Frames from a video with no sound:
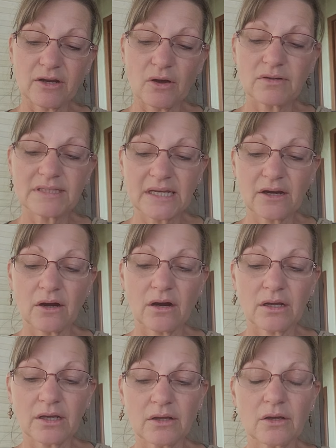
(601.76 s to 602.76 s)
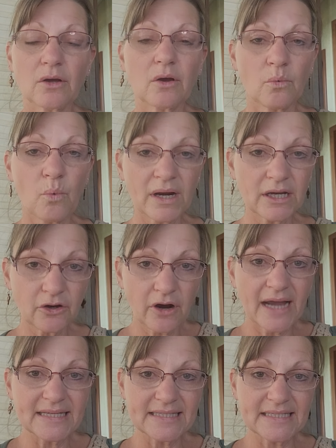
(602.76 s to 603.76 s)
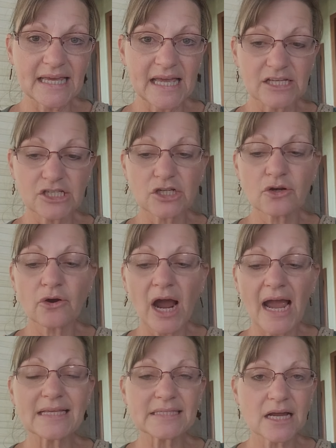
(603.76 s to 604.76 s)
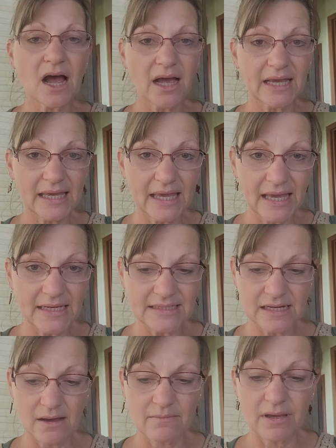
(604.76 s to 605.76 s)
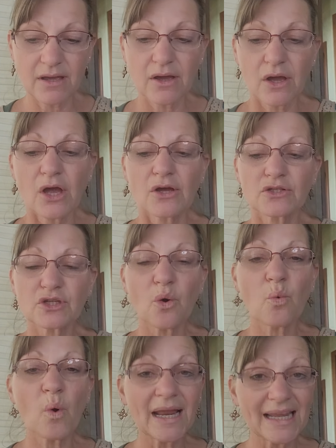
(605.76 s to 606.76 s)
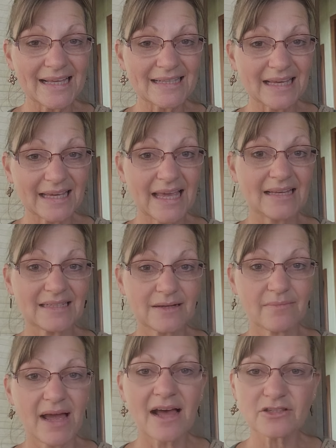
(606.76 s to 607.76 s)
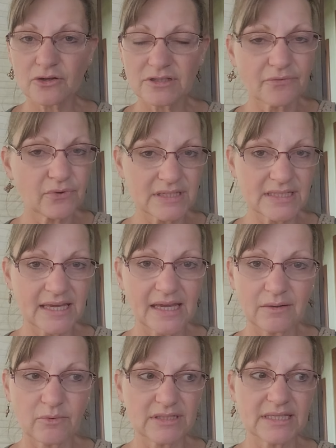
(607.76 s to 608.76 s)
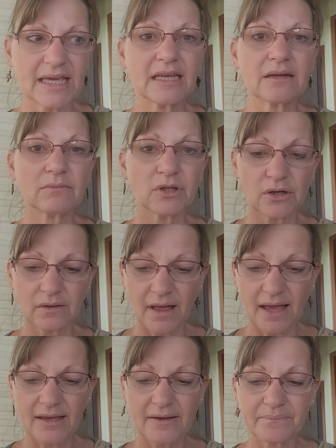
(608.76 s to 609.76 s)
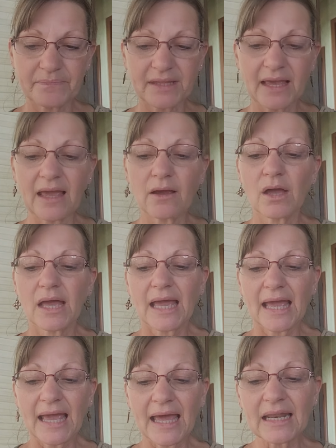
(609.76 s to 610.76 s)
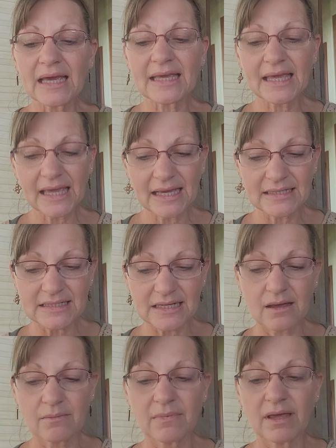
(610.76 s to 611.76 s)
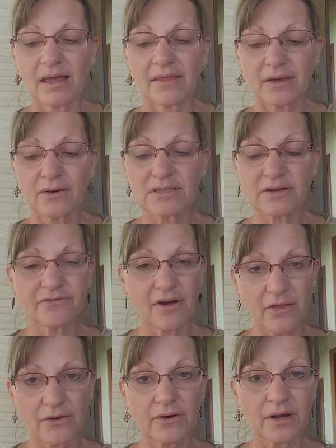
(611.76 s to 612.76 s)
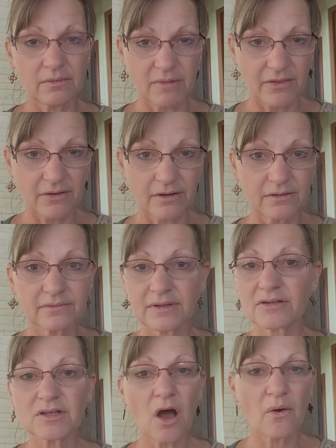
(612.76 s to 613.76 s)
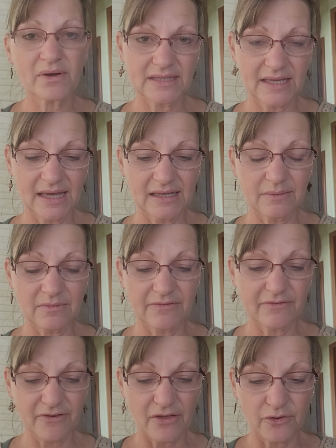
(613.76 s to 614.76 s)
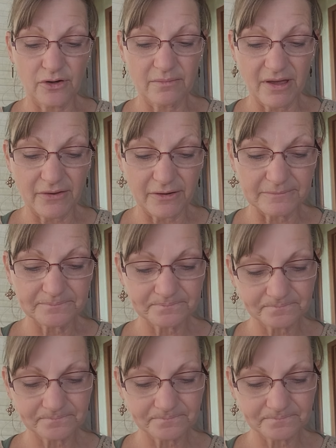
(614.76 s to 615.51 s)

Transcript: notes here, what did Christ teach? Christ taught kingdom. So what is a kingdom? Ask yourself, what is a kingdom? What does a kingdom look like? Okay, in a kingdom, there is a father and a mother. There's always a kingdom of a father and a mother.